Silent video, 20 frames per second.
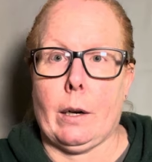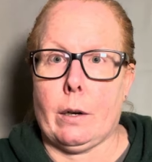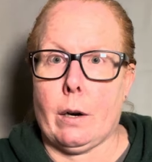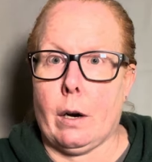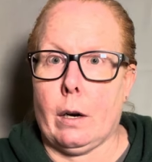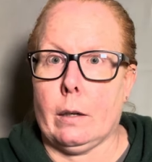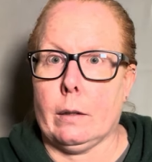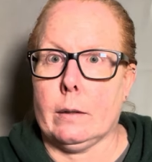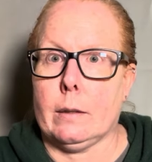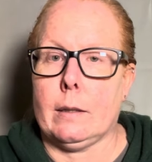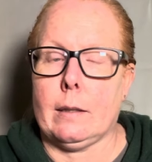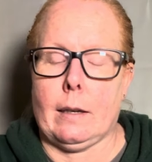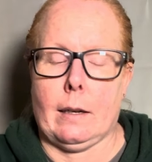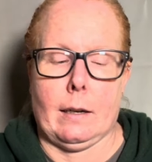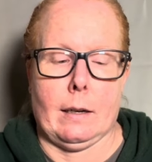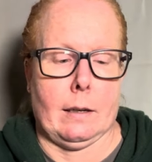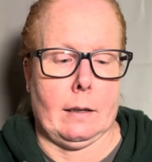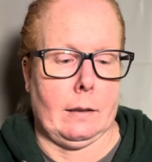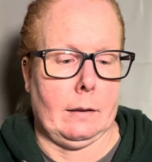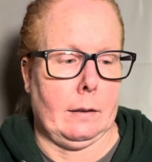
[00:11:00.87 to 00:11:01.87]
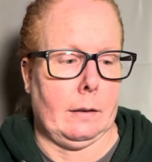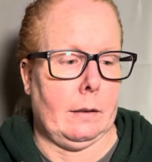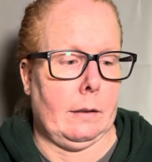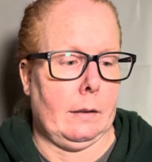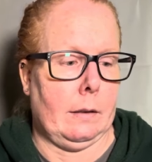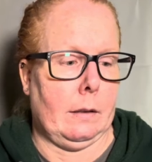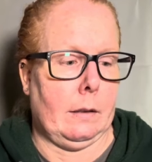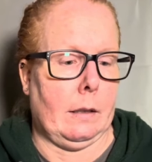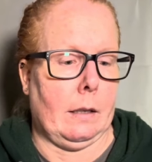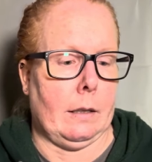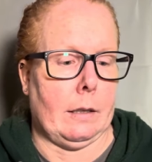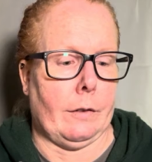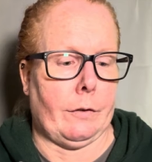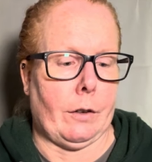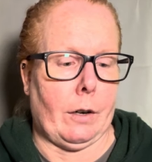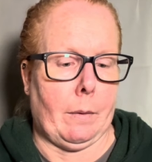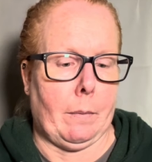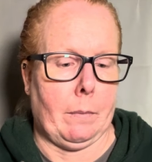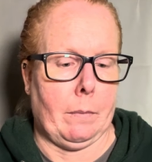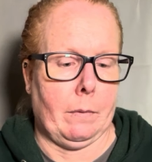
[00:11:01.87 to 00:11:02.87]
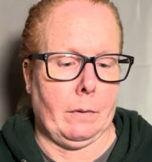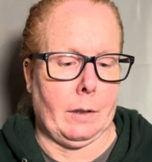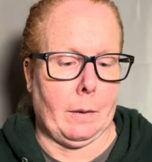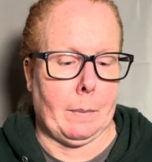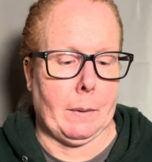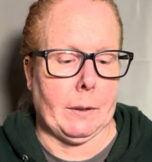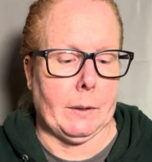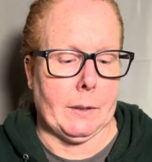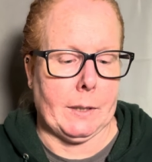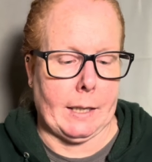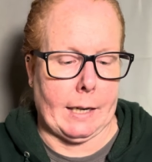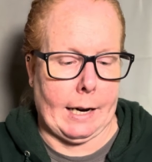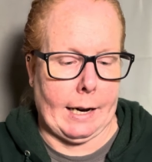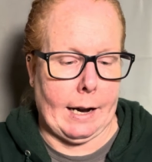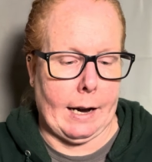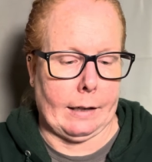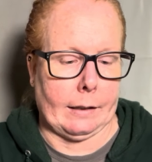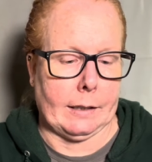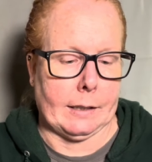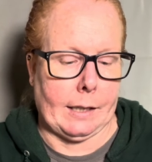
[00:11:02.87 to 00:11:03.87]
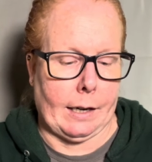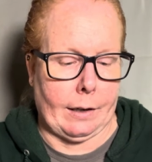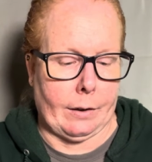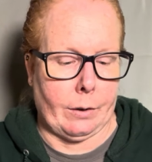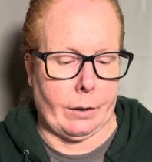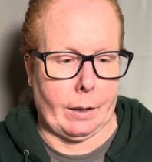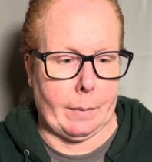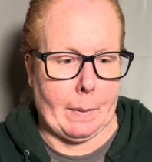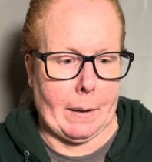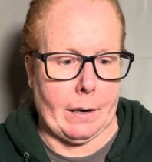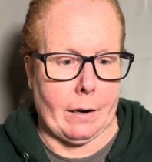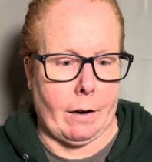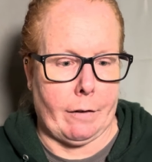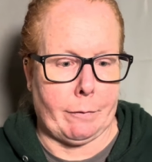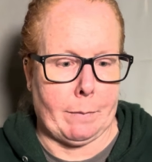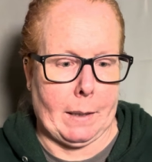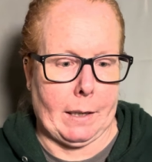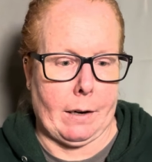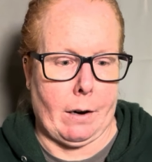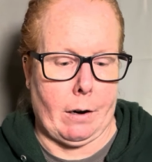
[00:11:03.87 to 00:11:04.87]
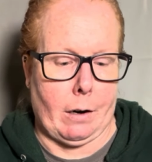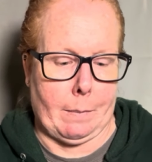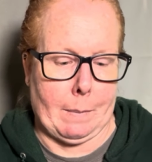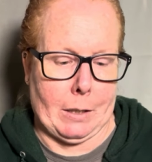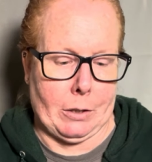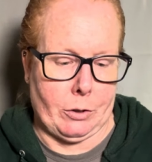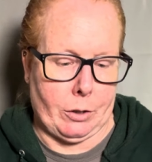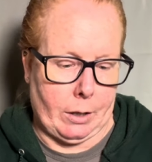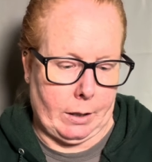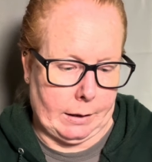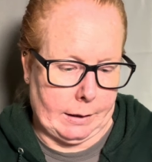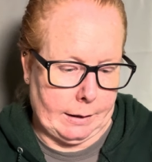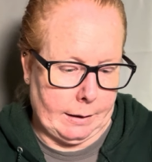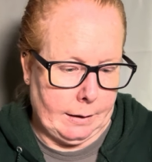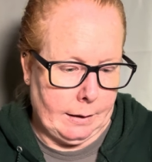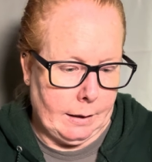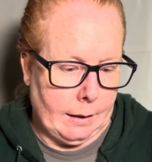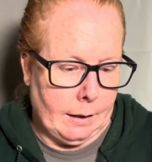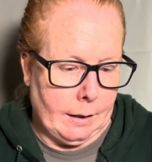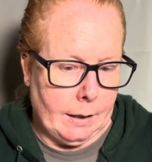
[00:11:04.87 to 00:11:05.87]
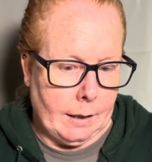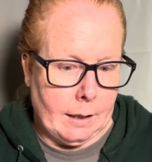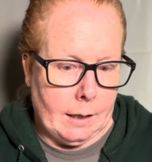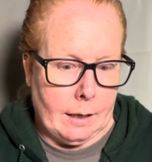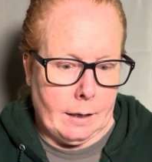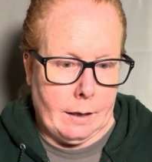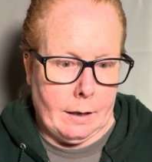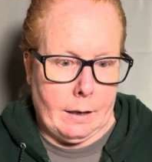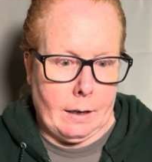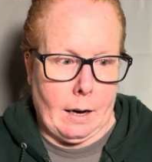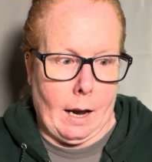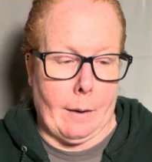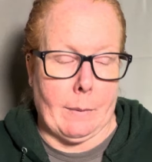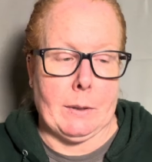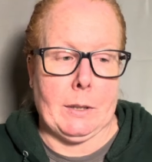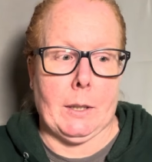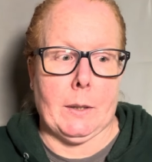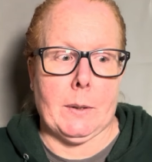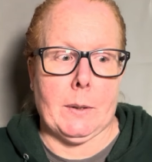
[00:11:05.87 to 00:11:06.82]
cards and the bills that I had, because I had already paid off my car and my truck, I read